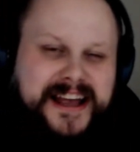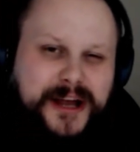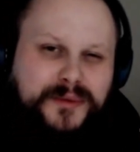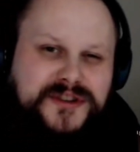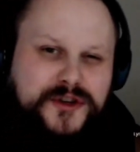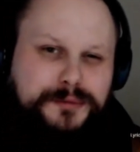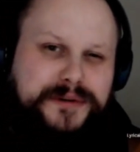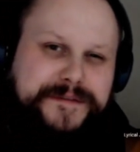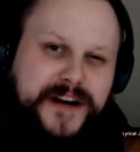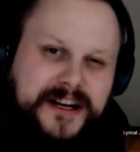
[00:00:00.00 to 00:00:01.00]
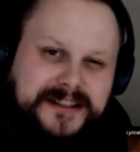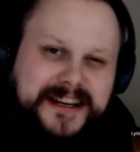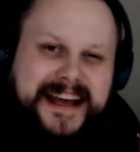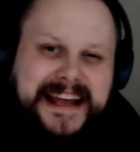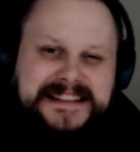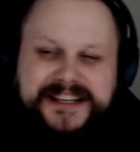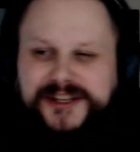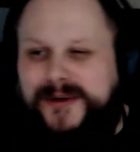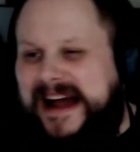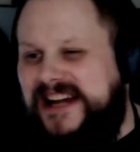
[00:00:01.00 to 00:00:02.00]
and was super fun until
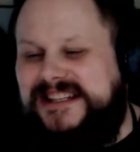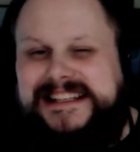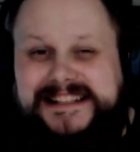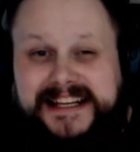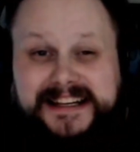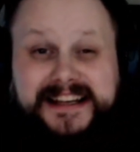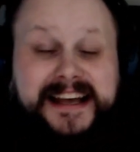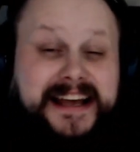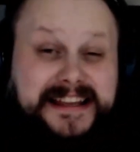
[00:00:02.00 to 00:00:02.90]
you actually did it,